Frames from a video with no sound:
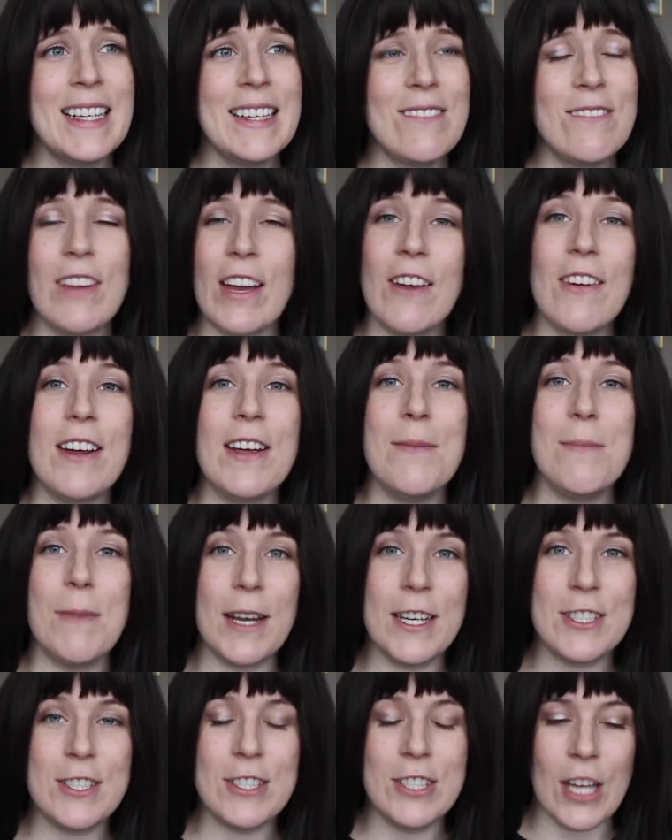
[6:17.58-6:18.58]
very
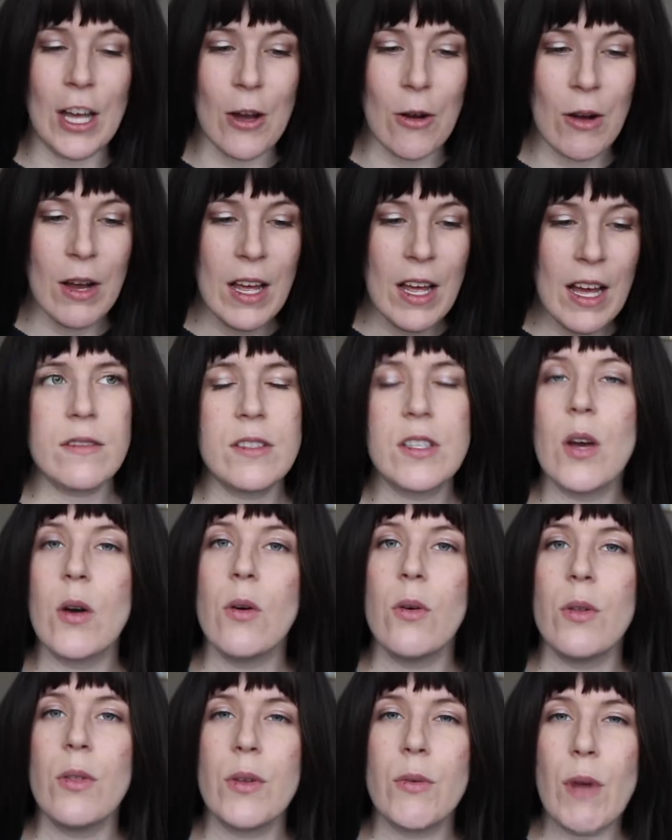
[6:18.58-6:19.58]
much so.
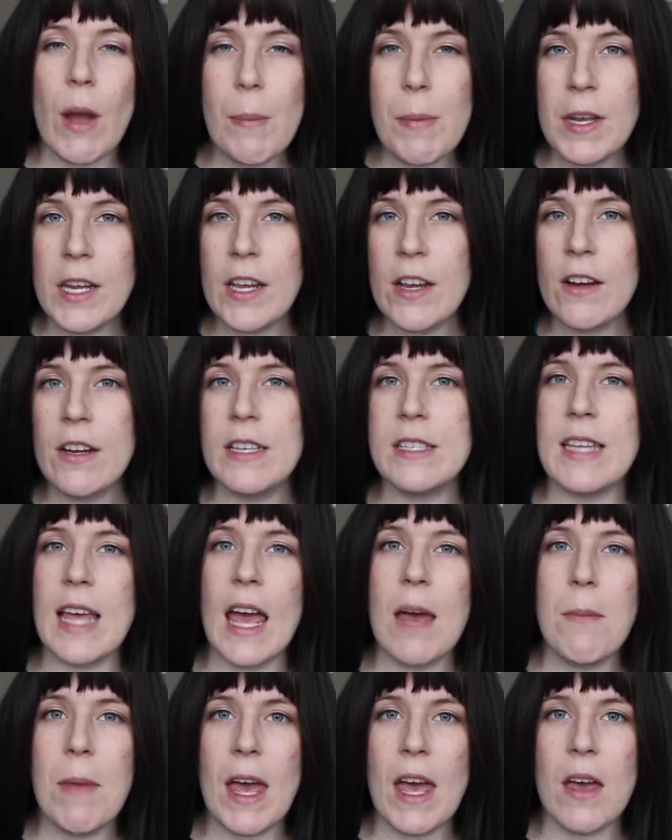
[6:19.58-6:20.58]
So the rep in here is
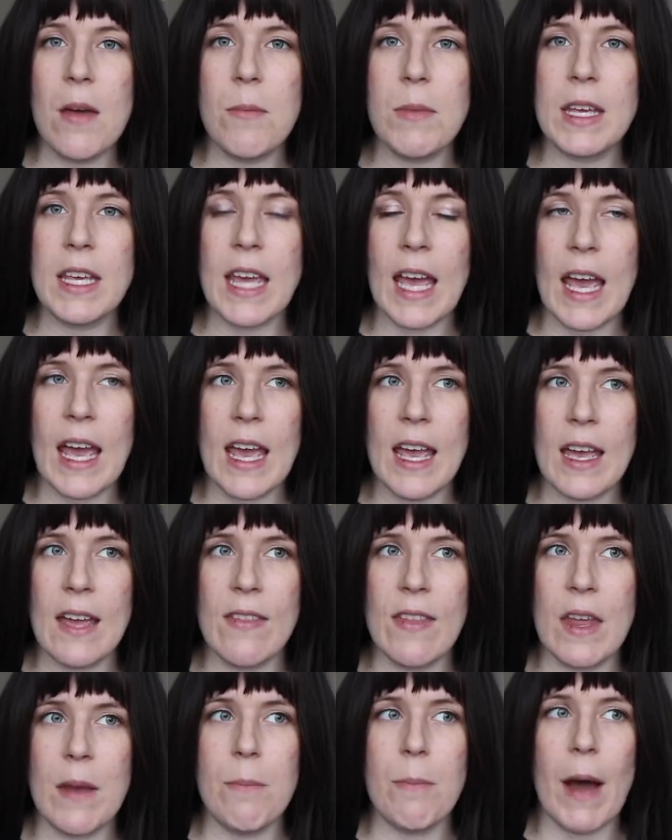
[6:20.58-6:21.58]
MM, gay,
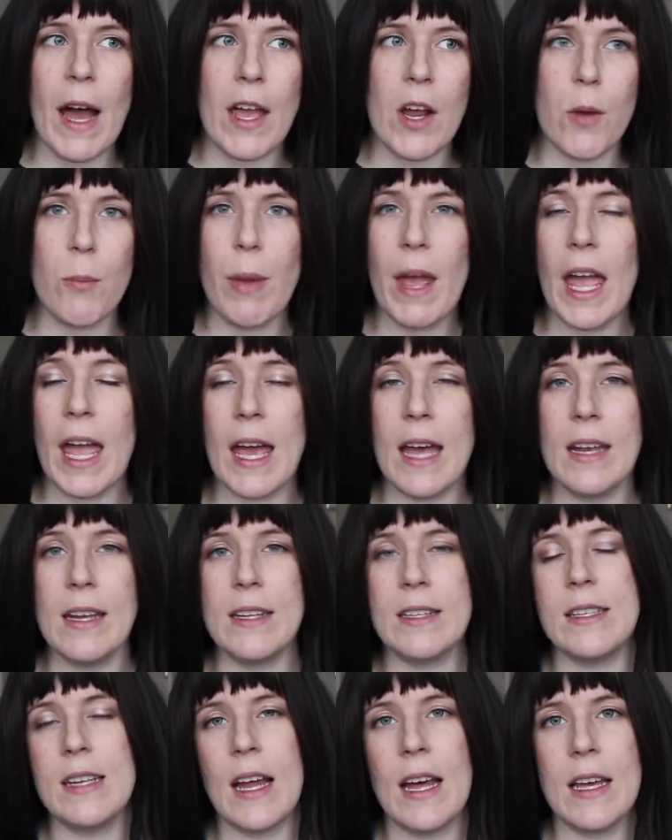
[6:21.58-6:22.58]
and then bi or pan.
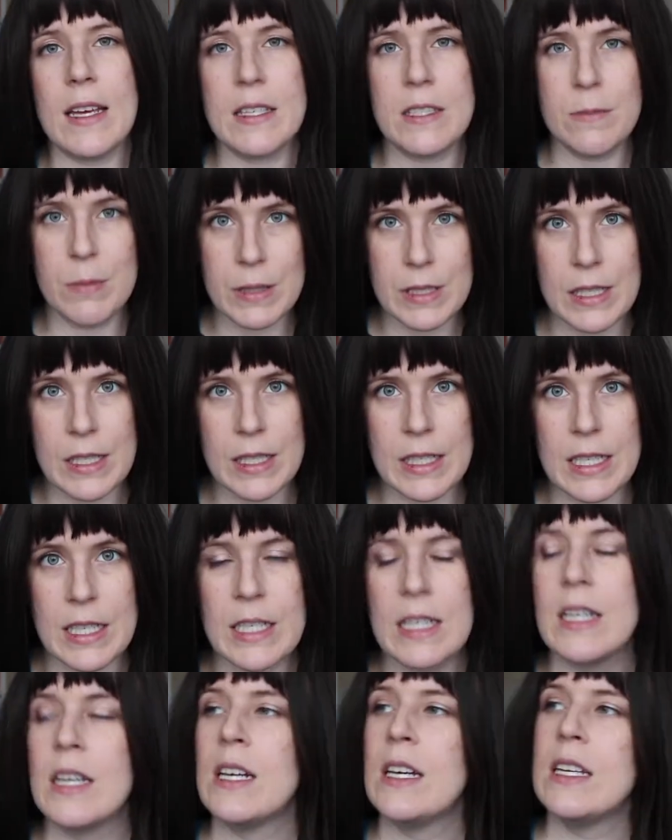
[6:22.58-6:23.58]
It's not
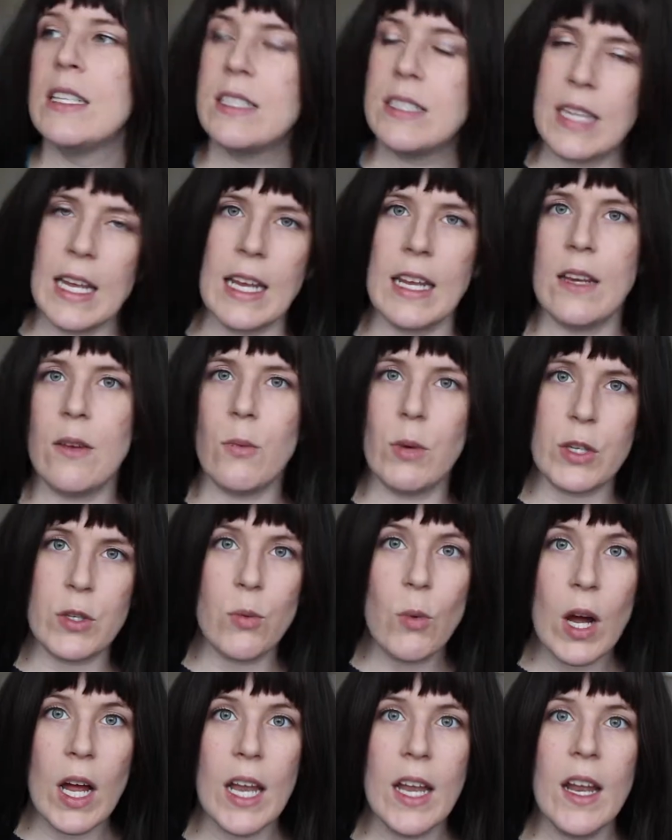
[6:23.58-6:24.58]
explicitly stated
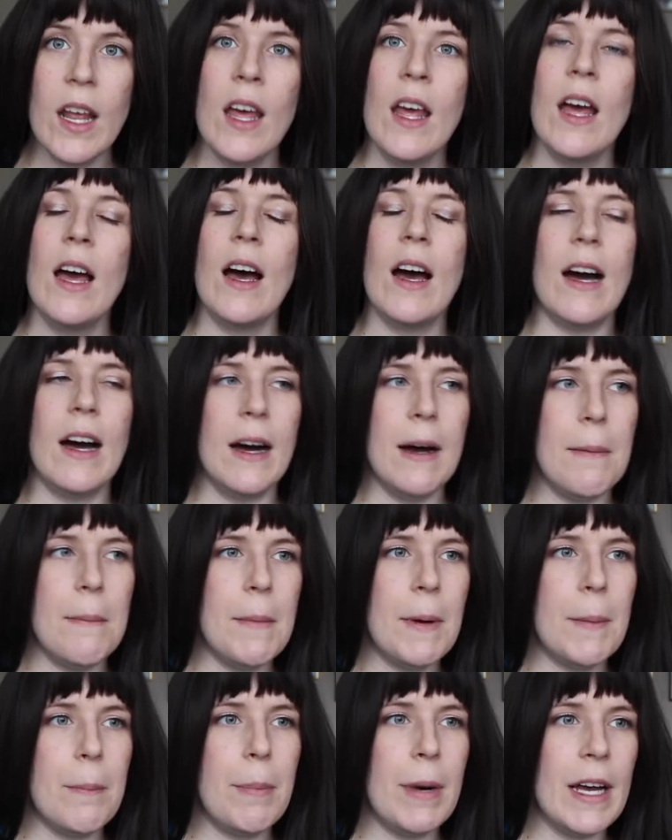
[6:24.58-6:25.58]
which one,
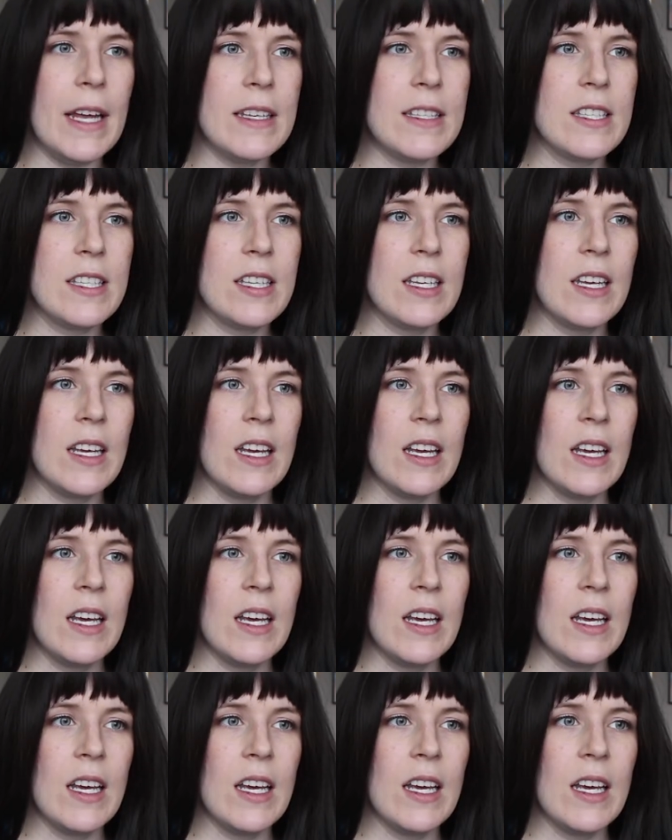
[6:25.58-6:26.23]
but